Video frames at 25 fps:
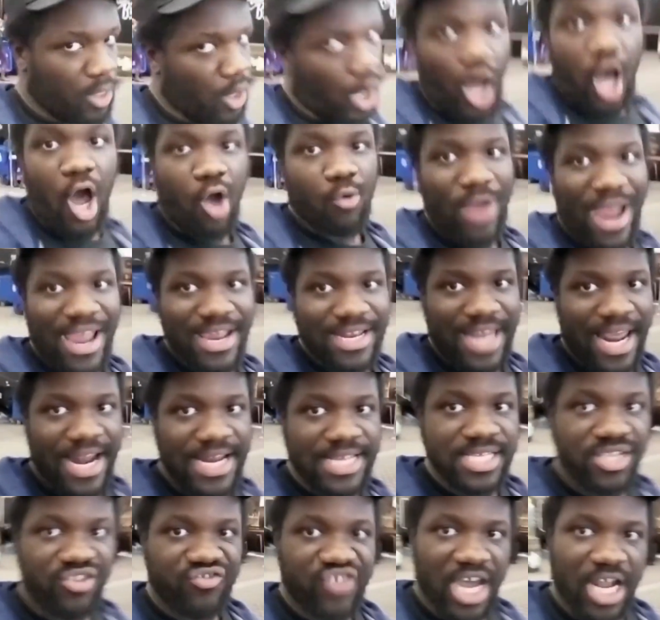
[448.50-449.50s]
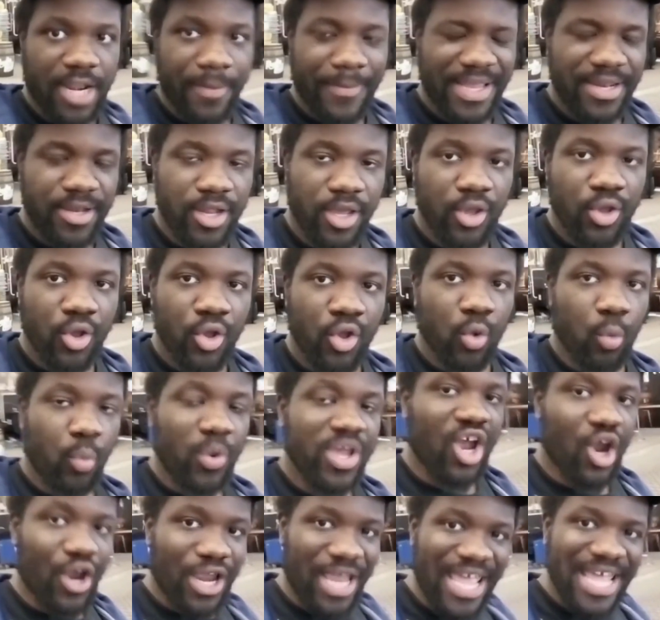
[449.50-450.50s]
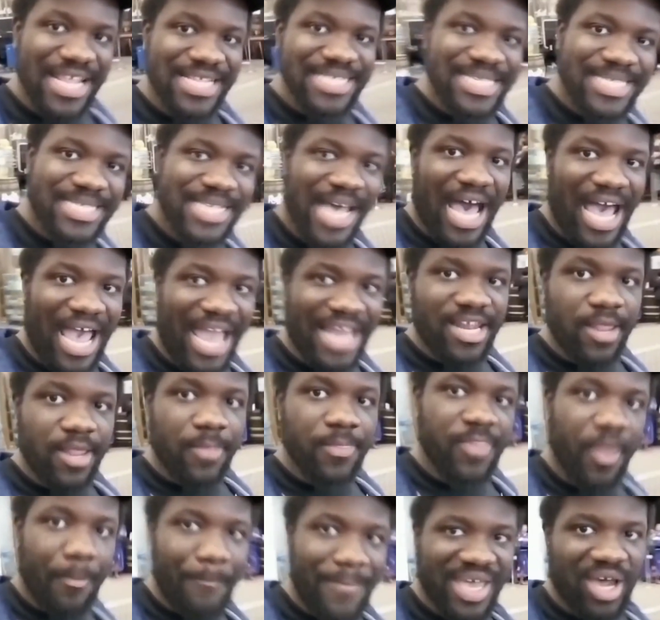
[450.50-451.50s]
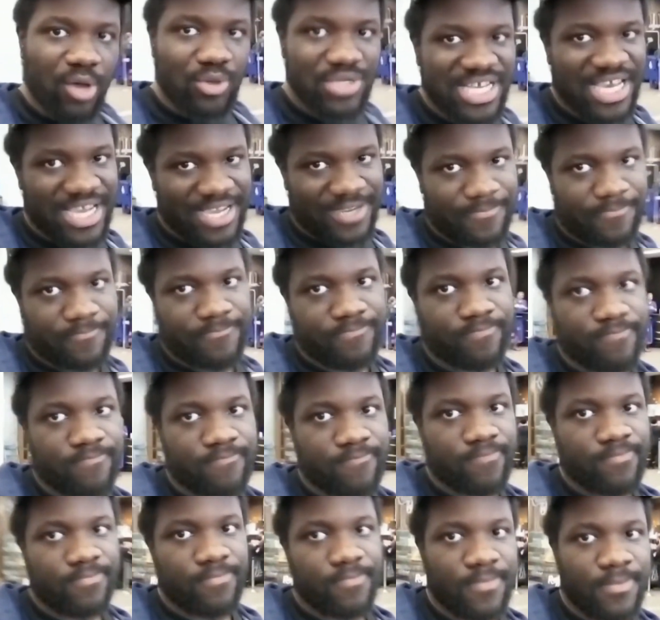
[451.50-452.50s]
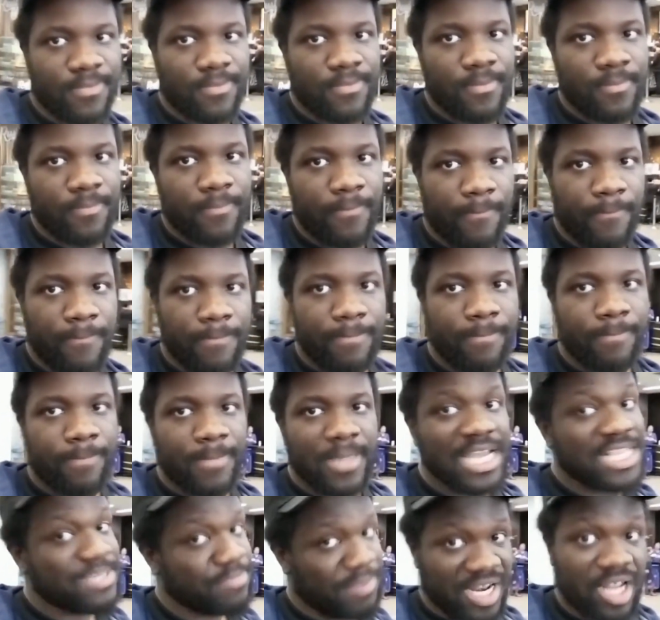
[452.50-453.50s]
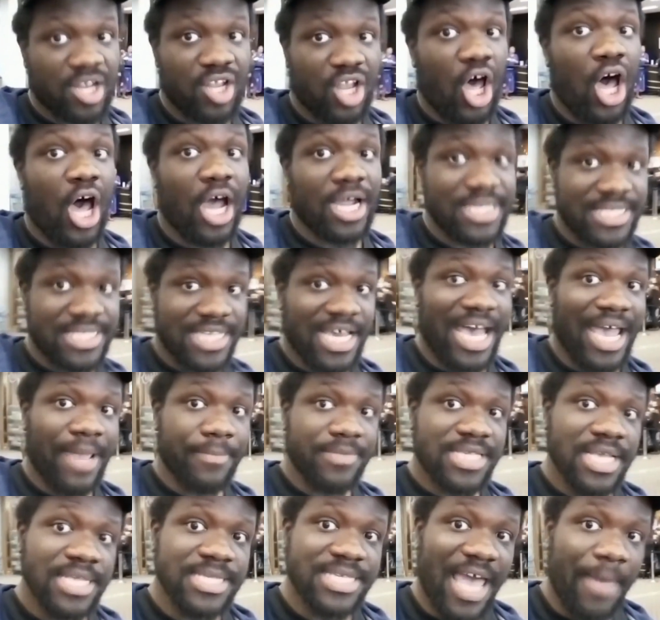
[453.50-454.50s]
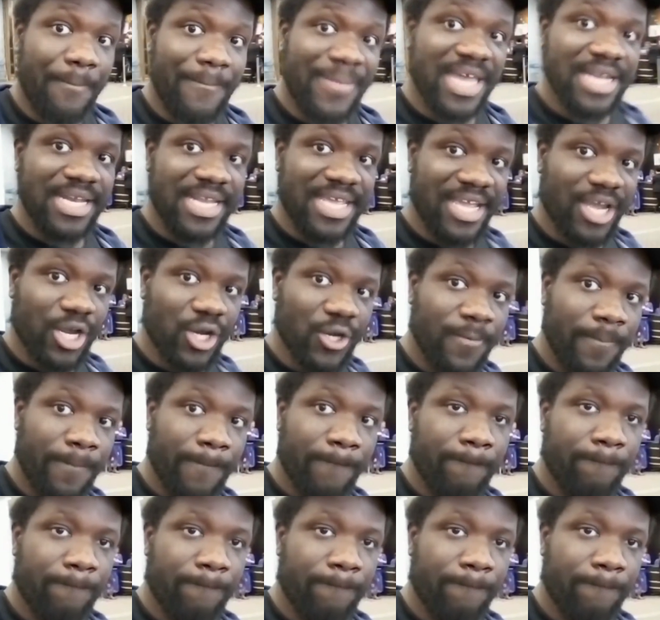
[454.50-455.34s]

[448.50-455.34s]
All right, ladies and gentlemen, we are inside the building. It's been a long time since I've been here.